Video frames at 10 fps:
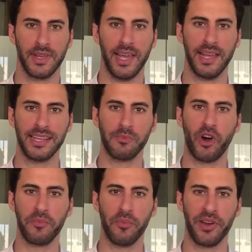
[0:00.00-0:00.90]
Hey guys,
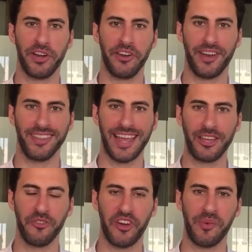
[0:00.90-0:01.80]
Moran Pober here, and
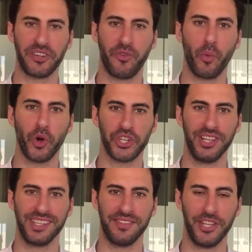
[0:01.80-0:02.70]
thank you very much for
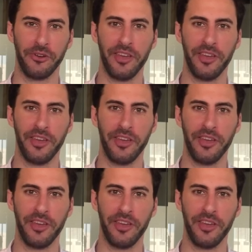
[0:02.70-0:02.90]
watching this video.